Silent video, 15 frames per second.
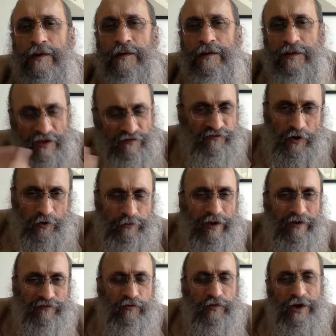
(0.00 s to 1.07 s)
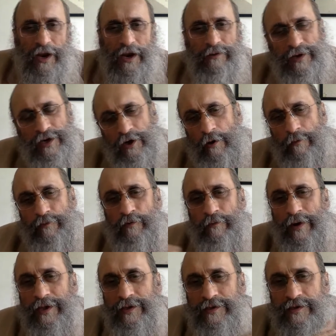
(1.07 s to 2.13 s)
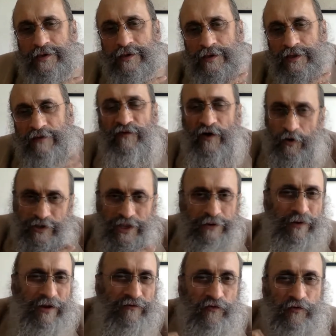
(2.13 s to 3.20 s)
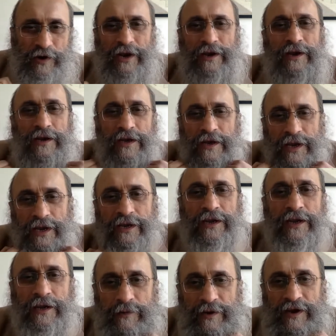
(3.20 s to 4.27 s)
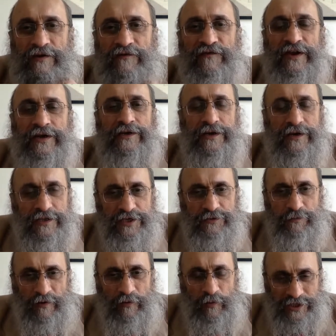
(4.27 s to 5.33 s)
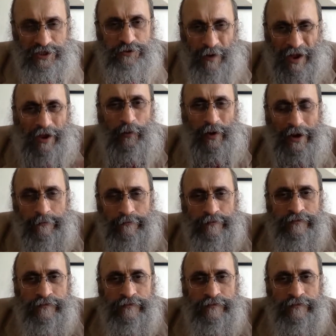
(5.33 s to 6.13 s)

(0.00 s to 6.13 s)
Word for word: they found my phone had been compromised. They found that my phone had in, indeed been infected in, with spyware.